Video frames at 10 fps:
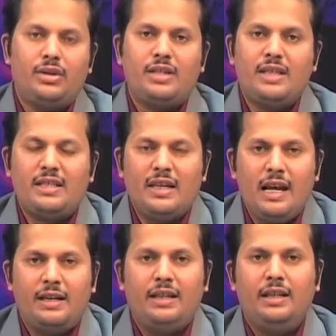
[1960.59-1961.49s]
So,
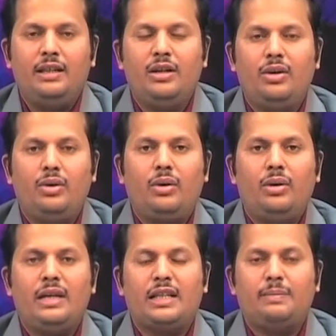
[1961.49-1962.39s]
intentionality
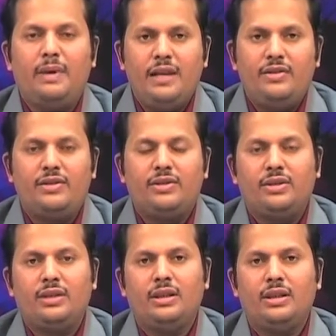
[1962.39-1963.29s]
not only
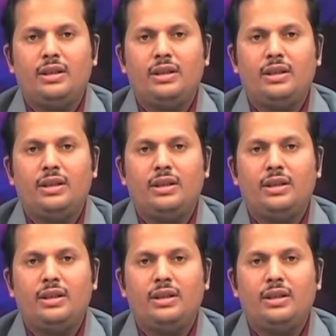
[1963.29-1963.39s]
explains